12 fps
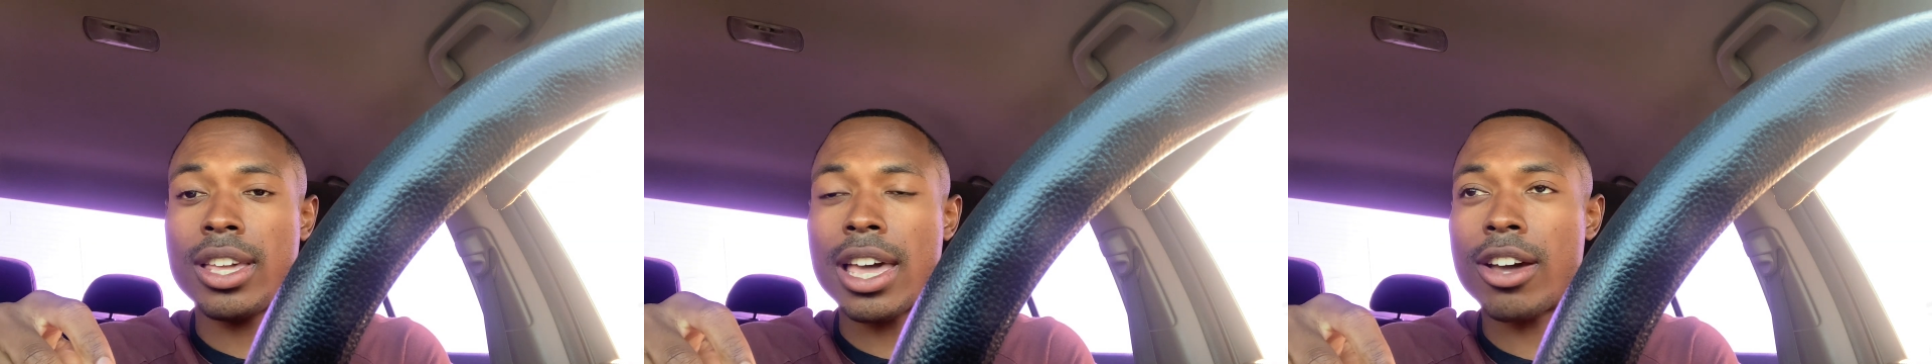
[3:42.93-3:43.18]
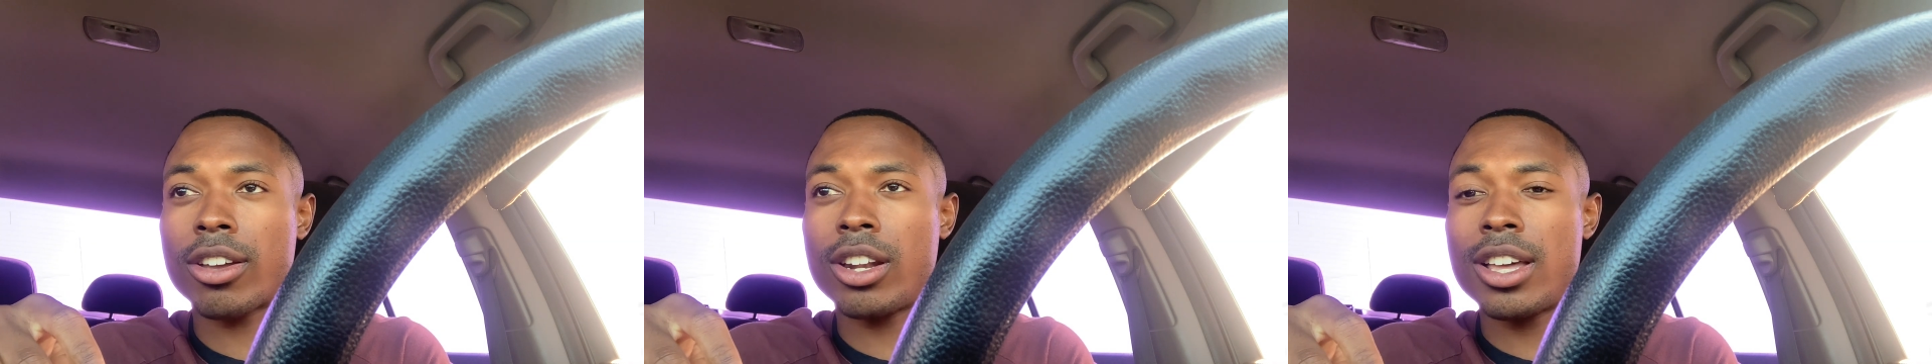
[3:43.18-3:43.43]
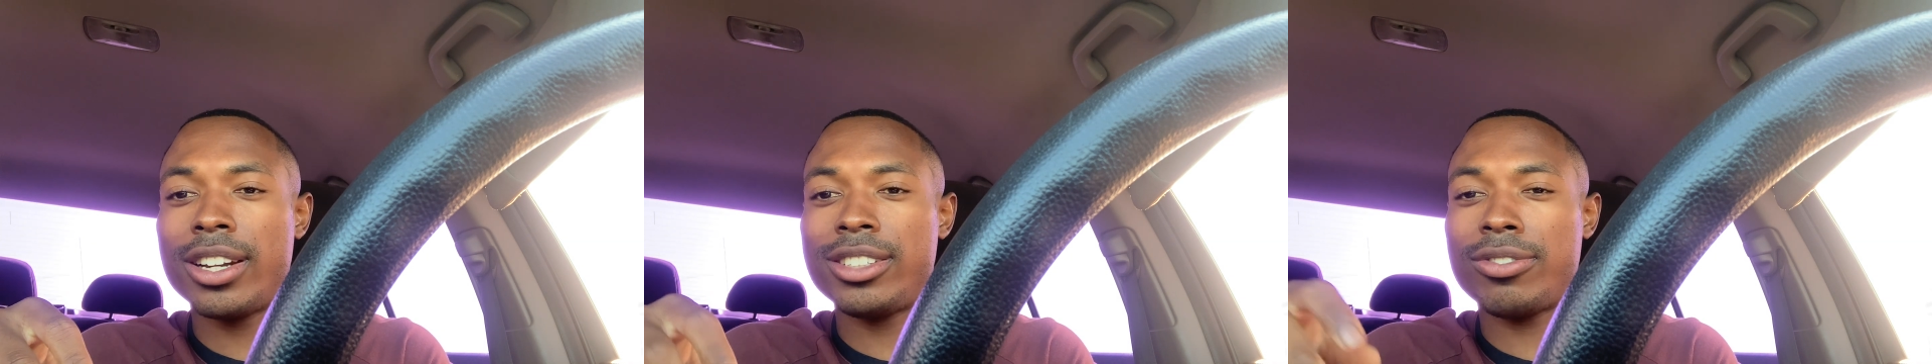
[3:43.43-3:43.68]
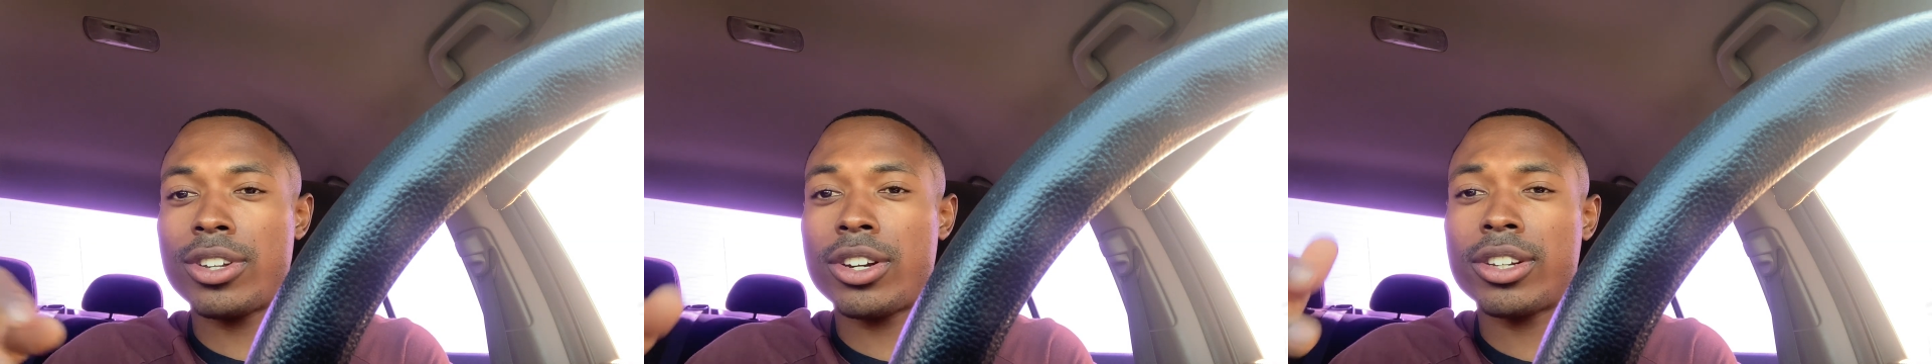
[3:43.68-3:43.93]
Alkaline is
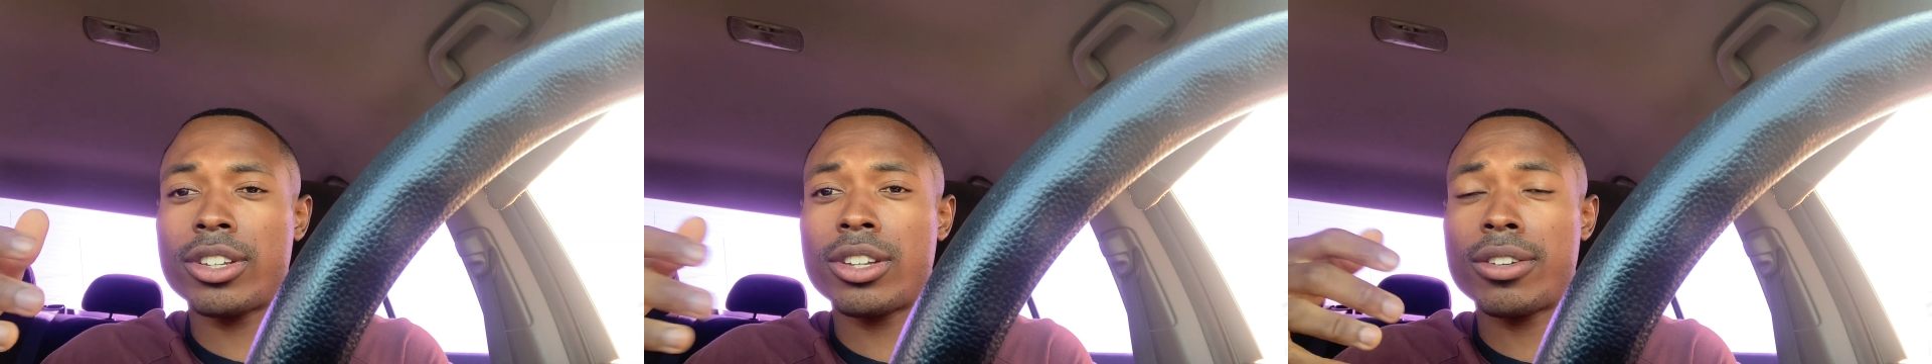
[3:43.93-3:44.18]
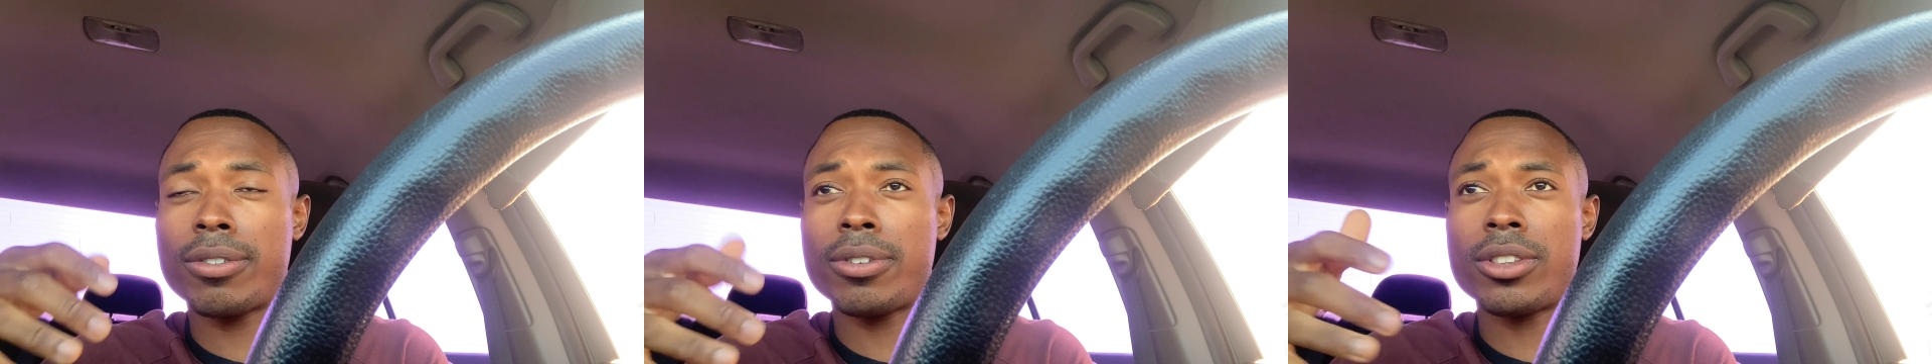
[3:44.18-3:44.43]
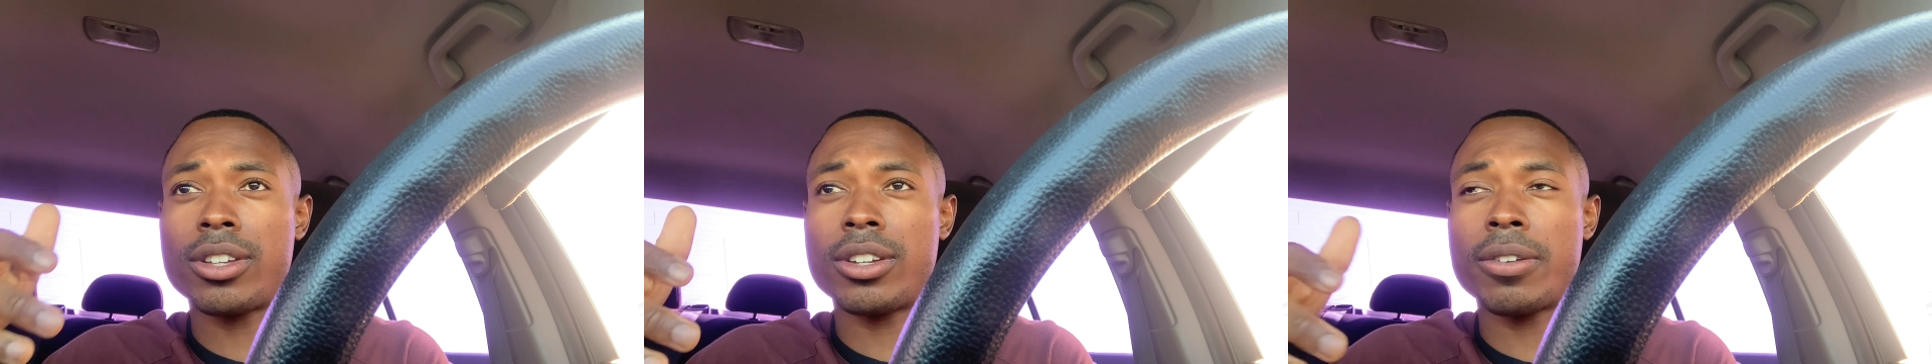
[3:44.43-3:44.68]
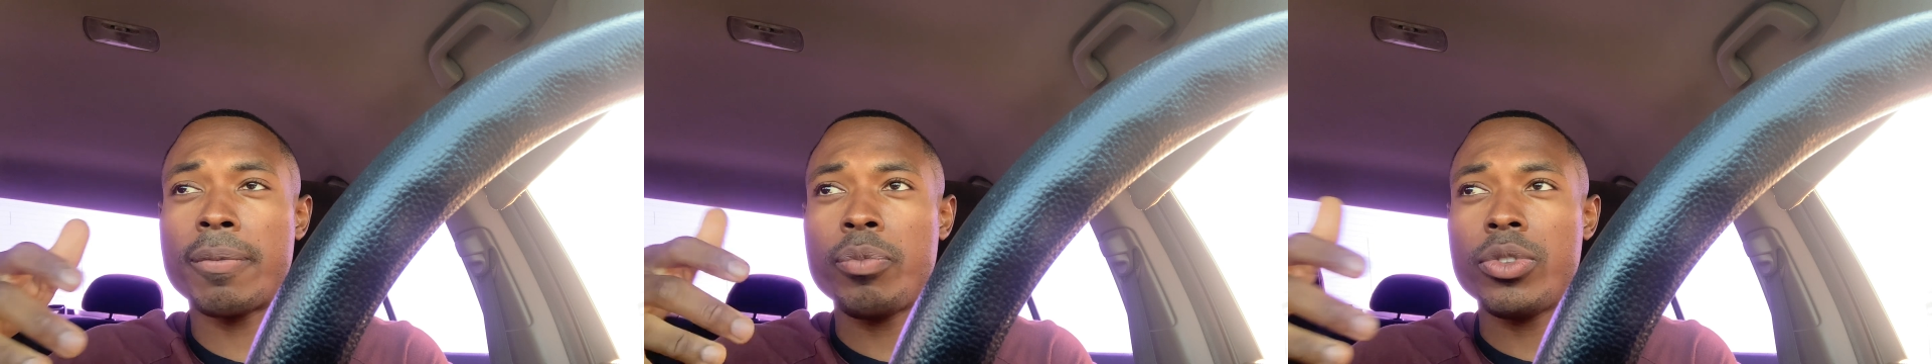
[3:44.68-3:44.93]
very good for the
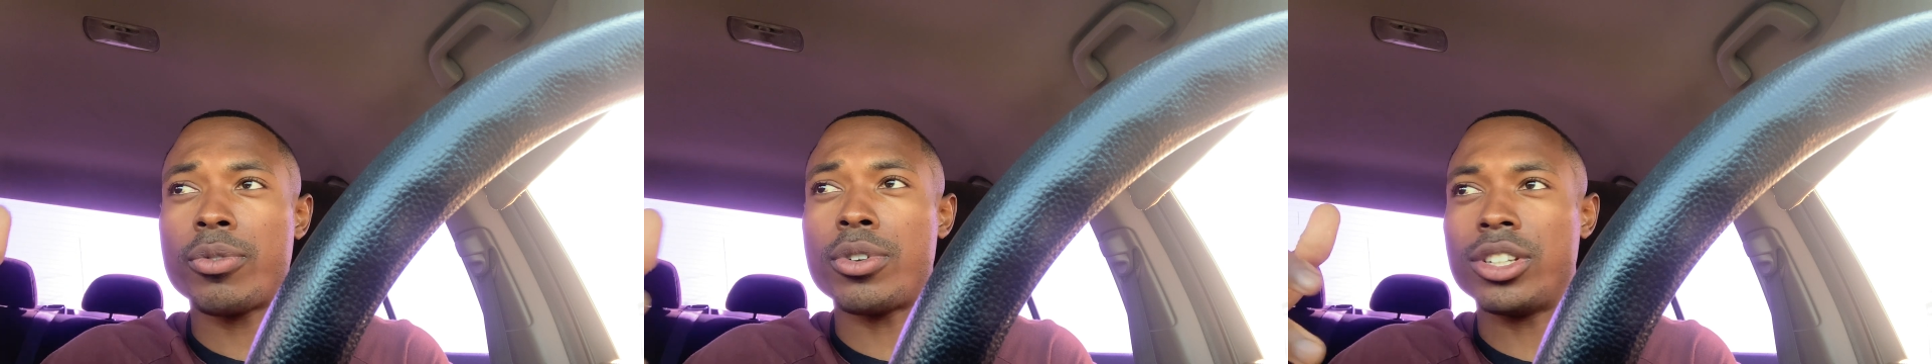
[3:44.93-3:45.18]
for